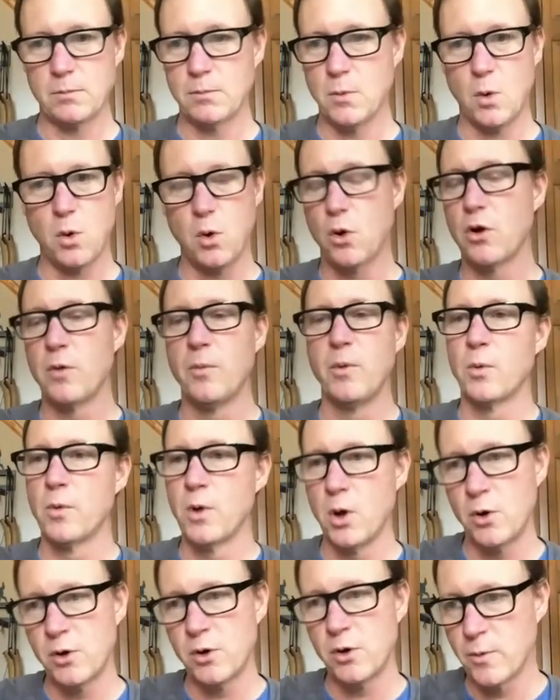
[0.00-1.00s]
horrible
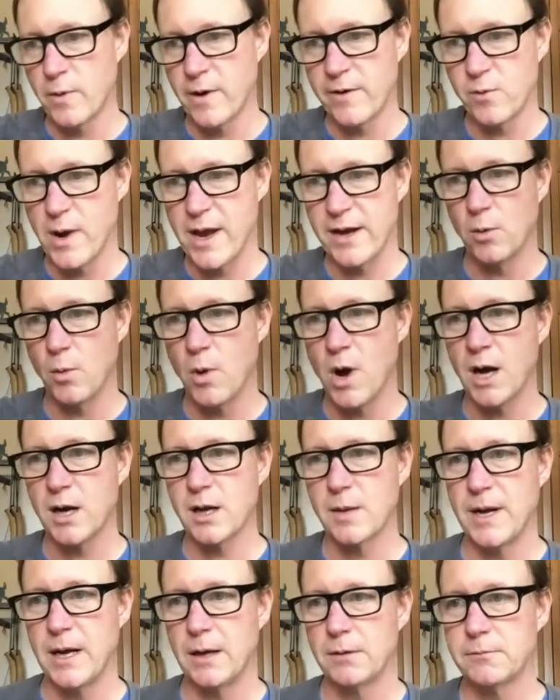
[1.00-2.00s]
road where we had to walk
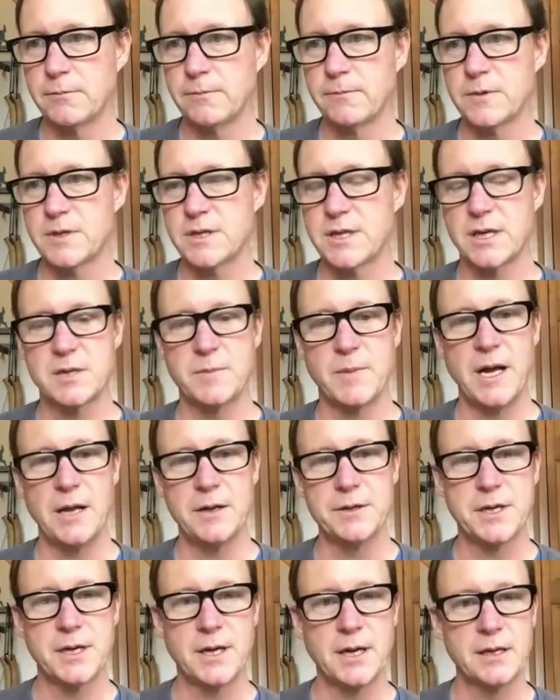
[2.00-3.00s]
about 6
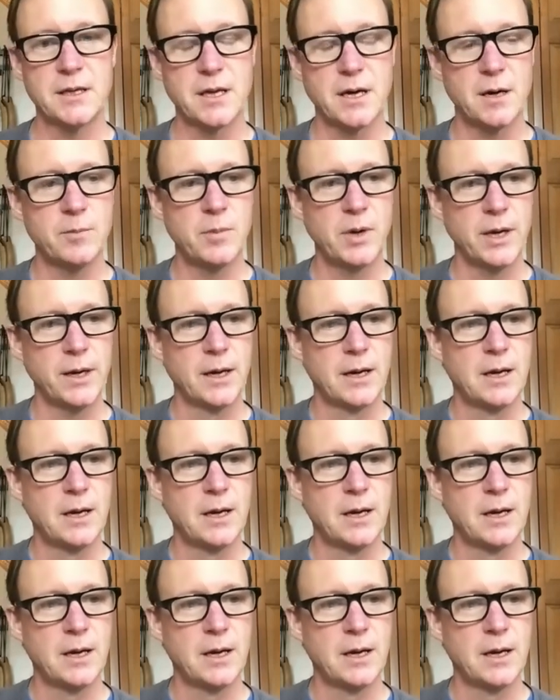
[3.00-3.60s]
miles to get there, but